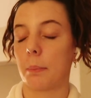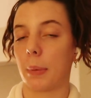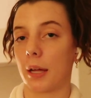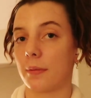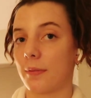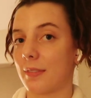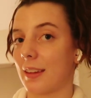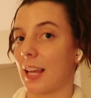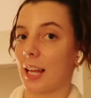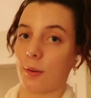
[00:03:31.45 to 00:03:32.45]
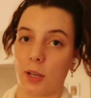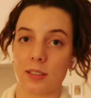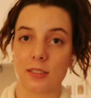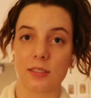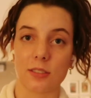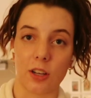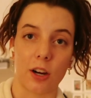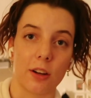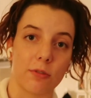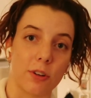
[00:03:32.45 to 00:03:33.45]
But anyways,
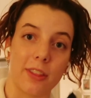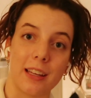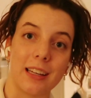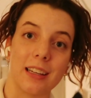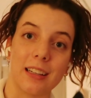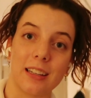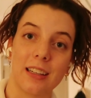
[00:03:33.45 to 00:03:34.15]
sorry for the